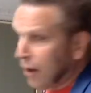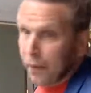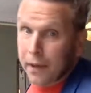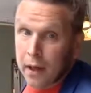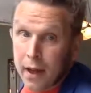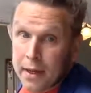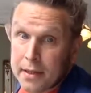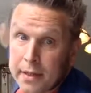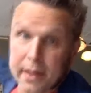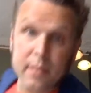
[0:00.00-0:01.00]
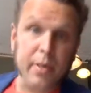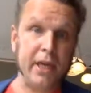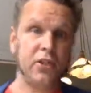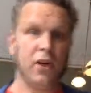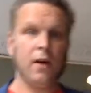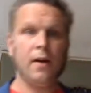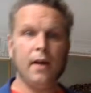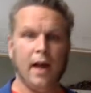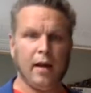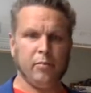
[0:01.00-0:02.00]
the lights in this picture
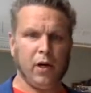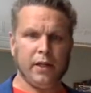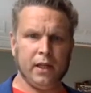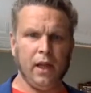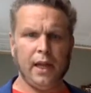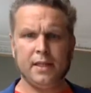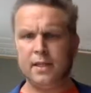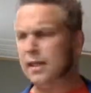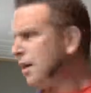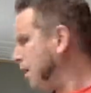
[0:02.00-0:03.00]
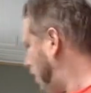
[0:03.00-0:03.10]
and buy the lights. I